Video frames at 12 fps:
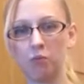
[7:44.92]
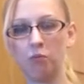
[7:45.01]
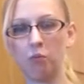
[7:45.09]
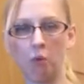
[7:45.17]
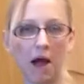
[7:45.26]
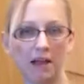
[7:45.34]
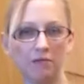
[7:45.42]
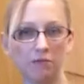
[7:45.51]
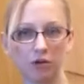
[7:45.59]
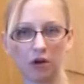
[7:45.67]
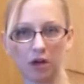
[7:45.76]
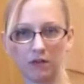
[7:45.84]
wet
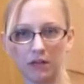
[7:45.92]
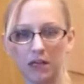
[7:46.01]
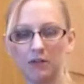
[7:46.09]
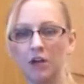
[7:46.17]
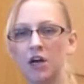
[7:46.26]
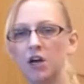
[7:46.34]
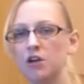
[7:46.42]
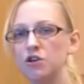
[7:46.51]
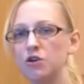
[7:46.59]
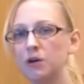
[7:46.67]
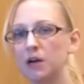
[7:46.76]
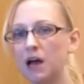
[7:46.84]
sauciness, you
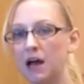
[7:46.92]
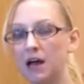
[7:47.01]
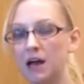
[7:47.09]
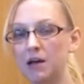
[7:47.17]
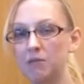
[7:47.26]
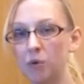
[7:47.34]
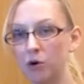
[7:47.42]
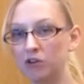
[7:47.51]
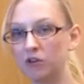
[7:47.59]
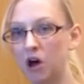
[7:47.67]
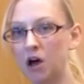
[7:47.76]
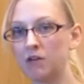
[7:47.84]
can add more
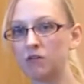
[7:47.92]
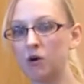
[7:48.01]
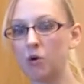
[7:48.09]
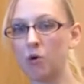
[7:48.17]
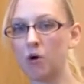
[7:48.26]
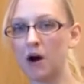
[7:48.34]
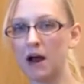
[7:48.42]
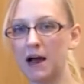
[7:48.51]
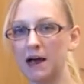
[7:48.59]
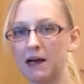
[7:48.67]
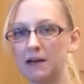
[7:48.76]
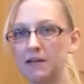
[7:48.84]
sauce or
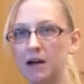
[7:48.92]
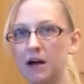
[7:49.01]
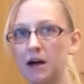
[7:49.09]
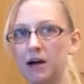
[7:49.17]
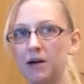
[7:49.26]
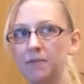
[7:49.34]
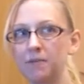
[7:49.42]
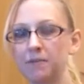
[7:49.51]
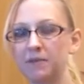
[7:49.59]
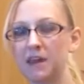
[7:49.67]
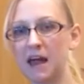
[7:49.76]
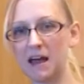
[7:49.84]
add
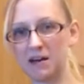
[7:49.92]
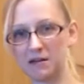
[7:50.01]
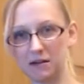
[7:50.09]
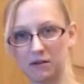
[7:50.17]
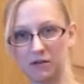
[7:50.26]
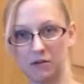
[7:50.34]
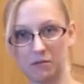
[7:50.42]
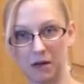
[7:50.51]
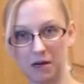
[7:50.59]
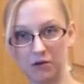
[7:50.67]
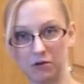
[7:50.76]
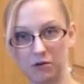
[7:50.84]
canned diced
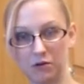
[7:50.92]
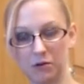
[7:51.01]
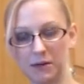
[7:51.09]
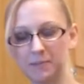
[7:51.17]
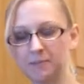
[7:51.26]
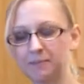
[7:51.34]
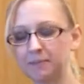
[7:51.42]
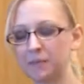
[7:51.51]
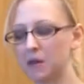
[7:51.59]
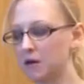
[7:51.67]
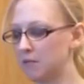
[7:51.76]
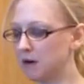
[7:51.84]
tomatoes to it.
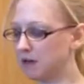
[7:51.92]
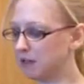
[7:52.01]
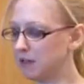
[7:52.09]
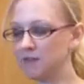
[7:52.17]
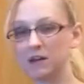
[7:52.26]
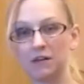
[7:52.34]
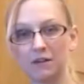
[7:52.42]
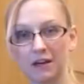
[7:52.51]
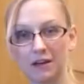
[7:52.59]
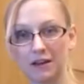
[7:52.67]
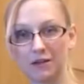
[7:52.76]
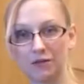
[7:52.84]
I'm going to leave this like
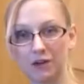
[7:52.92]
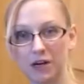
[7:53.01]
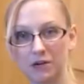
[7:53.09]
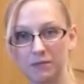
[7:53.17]
this for now.